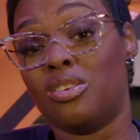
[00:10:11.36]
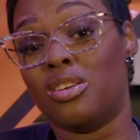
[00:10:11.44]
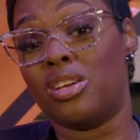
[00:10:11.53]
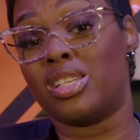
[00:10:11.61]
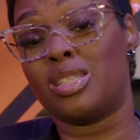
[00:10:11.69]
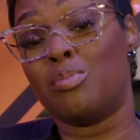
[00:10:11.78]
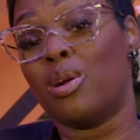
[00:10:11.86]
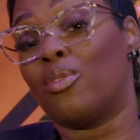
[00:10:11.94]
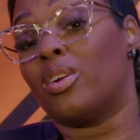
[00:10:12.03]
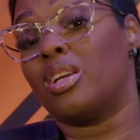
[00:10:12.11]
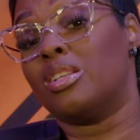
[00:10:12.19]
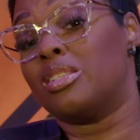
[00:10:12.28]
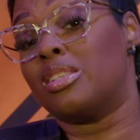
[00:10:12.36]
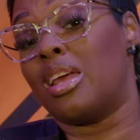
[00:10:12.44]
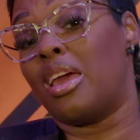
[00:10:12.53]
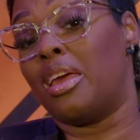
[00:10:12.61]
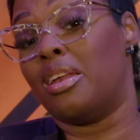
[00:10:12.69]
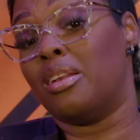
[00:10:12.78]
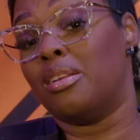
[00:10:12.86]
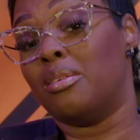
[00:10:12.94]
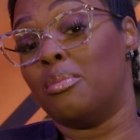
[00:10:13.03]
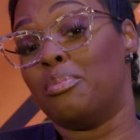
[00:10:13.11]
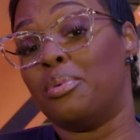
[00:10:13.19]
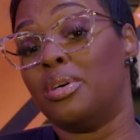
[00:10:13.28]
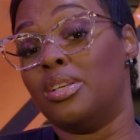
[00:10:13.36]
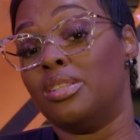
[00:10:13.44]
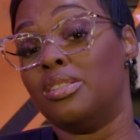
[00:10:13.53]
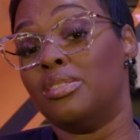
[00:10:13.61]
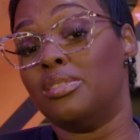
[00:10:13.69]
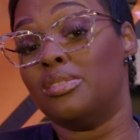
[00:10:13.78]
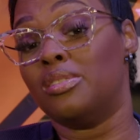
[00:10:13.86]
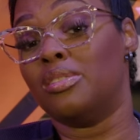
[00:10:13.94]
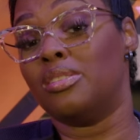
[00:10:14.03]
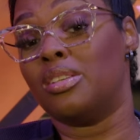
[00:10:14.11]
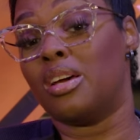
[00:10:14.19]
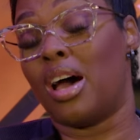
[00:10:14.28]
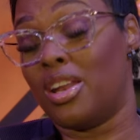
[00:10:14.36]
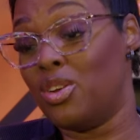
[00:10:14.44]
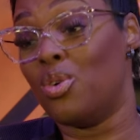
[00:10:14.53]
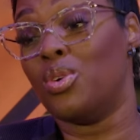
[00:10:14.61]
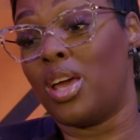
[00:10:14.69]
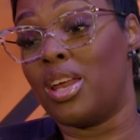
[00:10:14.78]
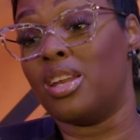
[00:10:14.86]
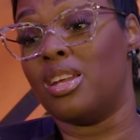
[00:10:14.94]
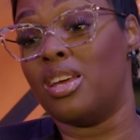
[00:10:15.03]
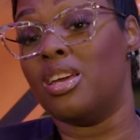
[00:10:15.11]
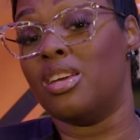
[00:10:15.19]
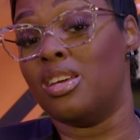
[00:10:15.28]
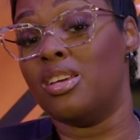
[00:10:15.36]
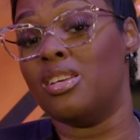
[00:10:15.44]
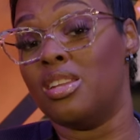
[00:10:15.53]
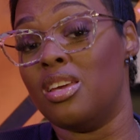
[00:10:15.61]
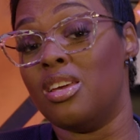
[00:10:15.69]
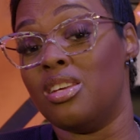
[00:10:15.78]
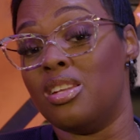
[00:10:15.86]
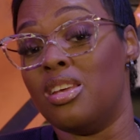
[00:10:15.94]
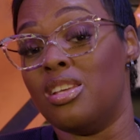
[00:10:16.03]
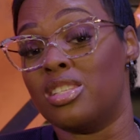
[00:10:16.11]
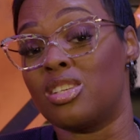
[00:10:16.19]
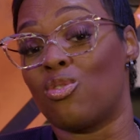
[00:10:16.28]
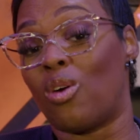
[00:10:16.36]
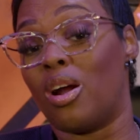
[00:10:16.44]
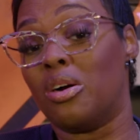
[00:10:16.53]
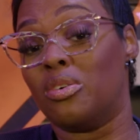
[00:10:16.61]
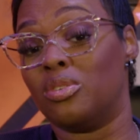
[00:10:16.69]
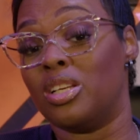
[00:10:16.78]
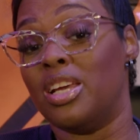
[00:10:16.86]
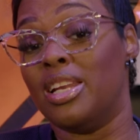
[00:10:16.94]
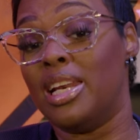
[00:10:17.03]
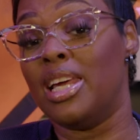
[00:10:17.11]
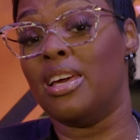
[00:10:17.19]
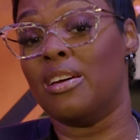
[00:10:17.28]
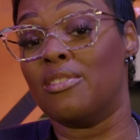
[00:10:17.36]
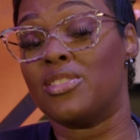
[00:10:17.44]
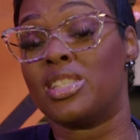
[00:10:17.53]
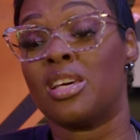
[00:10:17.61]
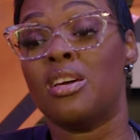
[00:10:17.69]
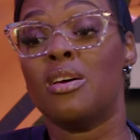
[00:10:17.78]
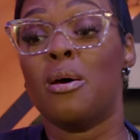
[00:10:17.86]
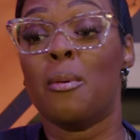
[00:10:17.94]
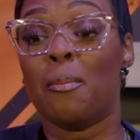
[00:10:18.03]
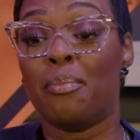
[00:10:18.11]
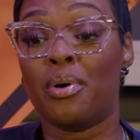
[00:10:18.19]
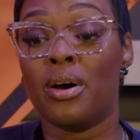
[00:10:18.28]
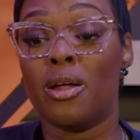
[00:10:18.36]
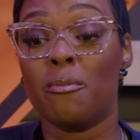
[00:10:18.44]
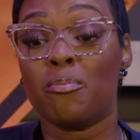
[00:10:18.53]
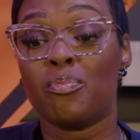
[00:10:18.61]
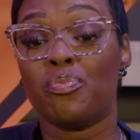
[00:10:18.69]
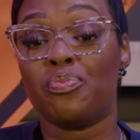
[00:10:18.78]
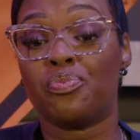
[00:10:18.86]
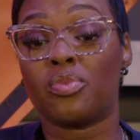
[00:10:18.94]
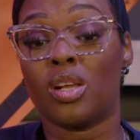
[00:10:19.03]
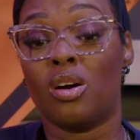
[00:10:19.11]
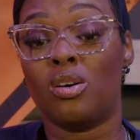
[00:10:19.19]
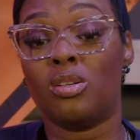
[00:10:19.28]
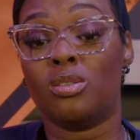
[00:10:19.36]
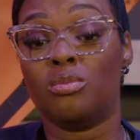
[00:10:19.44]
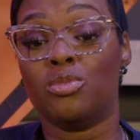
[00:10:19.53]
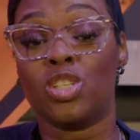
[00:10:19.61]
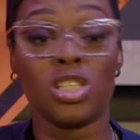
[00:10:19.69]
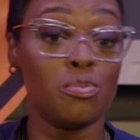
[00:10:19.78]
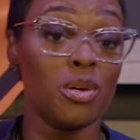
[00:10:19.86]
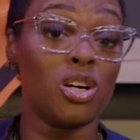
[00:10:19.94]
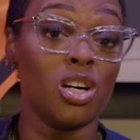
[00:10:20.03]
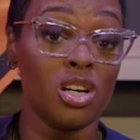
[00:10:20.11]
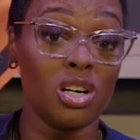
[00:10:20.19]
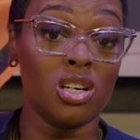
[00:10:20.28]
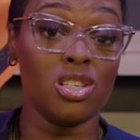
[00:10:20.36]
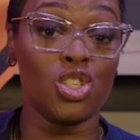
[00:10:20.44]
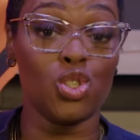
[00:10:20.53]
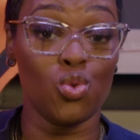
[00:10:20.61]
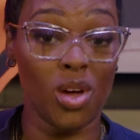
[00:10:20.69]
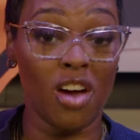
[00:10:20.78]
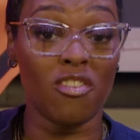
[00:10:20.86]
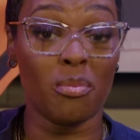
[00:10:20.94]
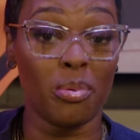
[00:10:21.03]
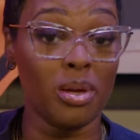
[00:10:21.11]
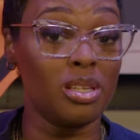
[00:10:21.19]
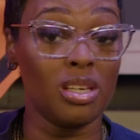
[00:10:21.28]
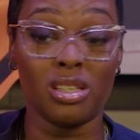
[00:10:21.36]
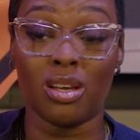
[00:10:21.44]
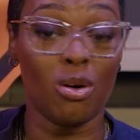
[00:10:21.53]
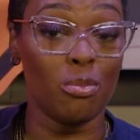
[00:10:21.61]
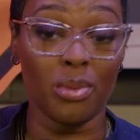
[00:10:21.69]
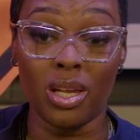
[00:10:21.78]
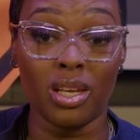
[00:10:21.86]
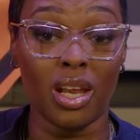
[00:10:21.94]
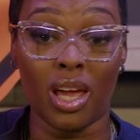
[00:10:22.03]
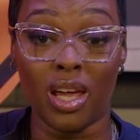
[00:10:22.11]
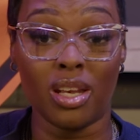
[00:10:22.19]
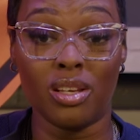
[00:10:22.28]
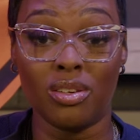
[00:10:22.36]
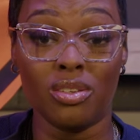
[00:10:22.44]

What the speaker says: experienced that. But I know that it's around, it lives. But just because you have a big dick don't mean that